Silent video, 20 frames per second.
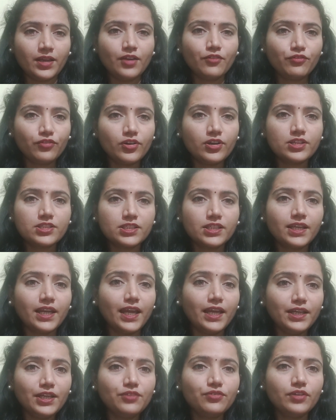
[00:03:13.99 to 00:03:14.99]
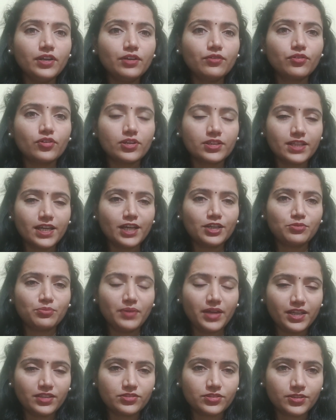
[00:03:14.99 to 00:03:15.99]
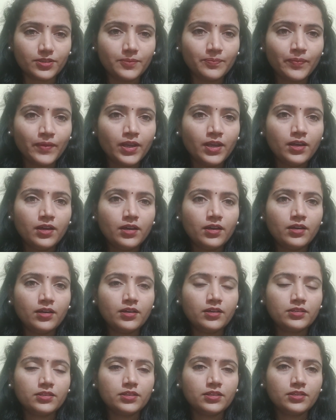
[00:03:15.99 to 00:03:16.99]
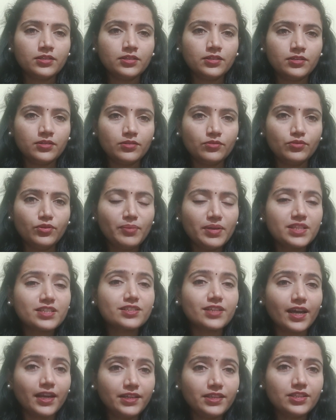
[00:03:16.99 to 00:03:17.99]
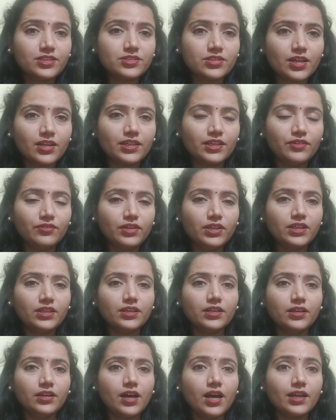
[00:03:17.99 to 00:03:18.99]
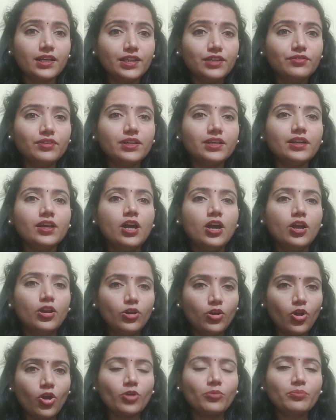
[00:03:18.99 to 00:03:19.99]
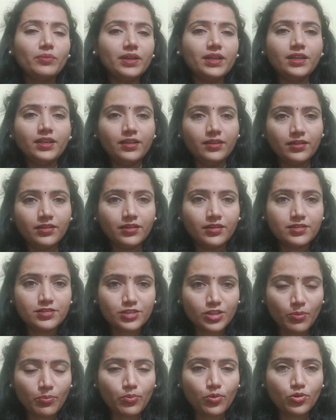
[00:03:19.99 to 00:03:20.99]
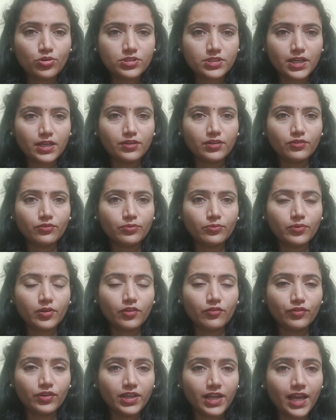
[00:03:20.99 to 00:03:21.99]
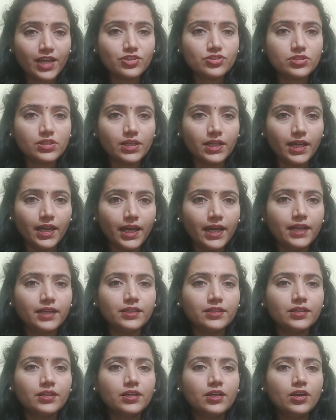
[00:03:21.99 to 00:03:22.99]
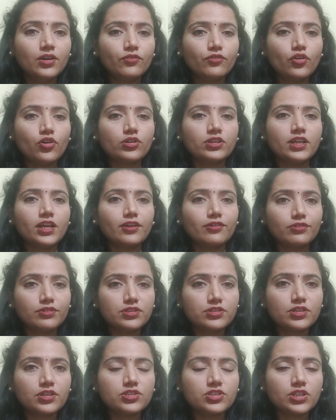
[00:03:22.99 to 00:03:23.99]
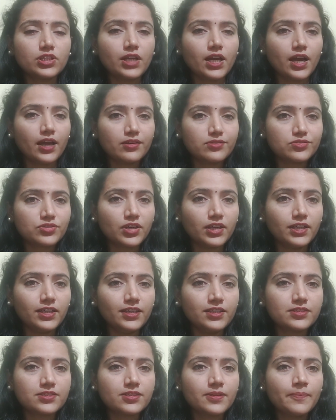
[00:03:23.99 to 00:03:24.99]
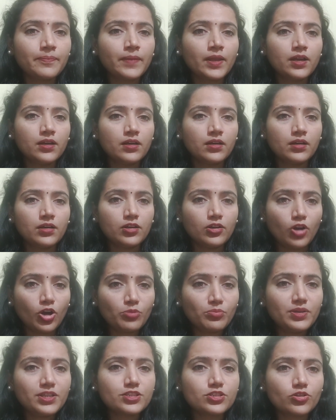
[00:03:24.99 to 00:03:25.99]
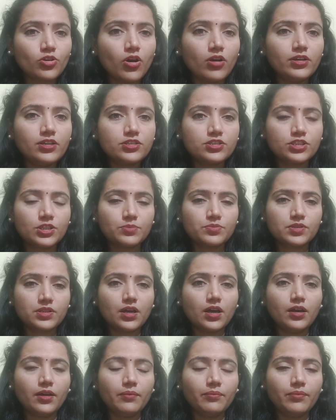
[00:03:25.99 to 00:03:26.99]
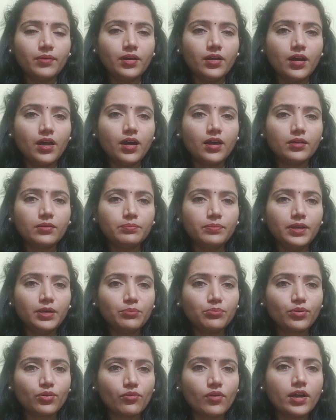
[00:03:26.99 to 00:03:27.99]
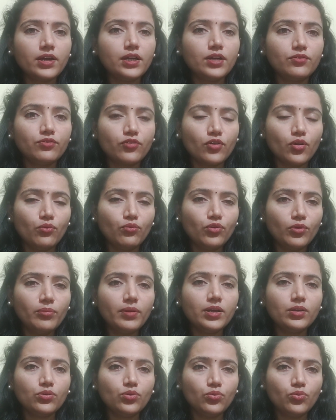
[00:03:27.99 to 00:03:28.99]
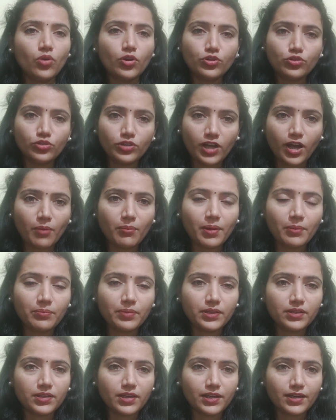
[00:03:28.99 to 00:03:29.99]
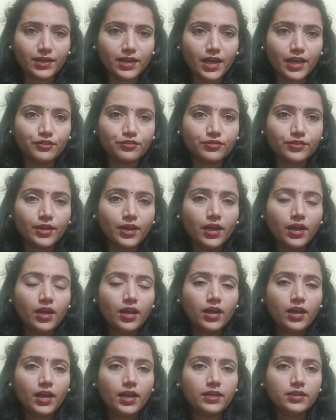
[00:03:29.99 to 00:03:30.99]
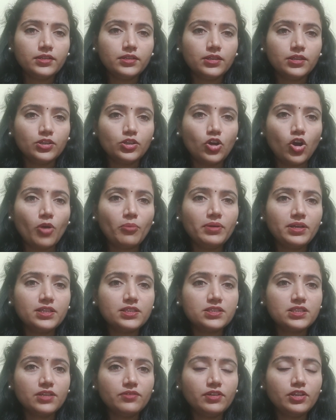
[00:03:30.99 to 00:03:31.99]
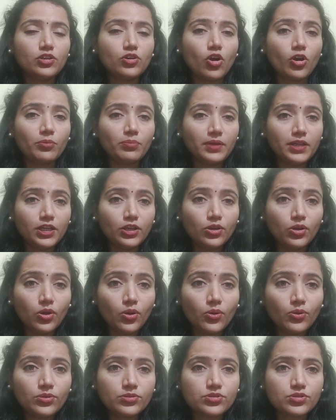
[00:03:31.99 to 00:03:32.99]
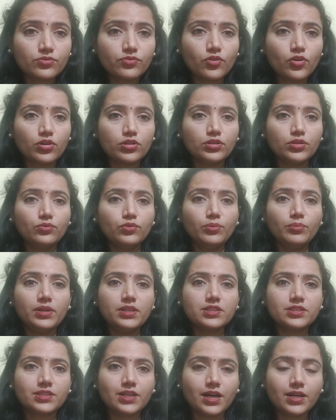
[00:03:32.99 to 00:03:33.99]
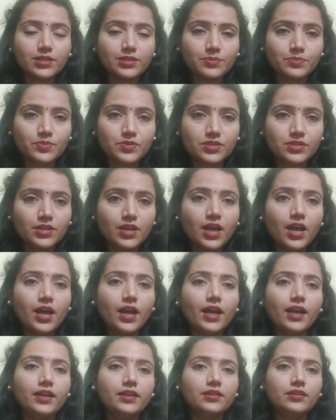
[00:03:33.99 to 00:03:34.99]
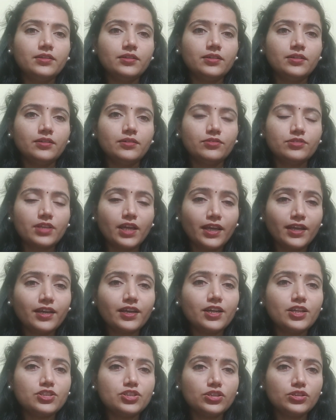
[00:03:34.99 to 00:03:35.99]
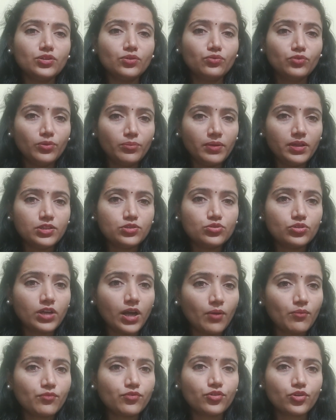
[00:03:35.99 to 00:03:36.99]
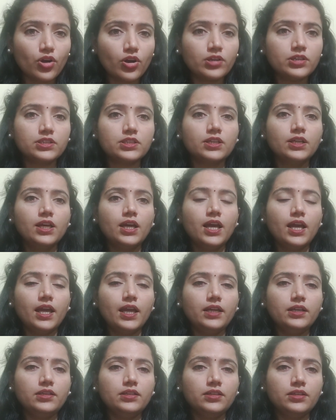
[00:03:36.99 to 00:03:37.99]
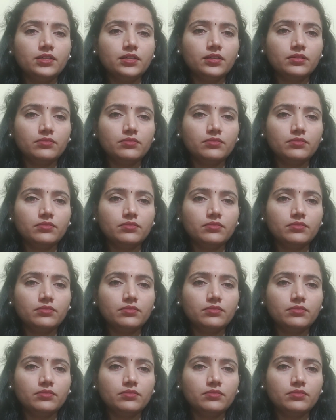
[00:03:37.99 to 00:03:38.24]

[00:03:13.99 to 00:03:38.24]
efforts in any field for that matter. The women scientists are given many supports and financial aid for their research and high studies. Lot many scholarships are being provided for women who want to come up in their life. And government is giving lot many loans for the women startups and encouraging the women to come front and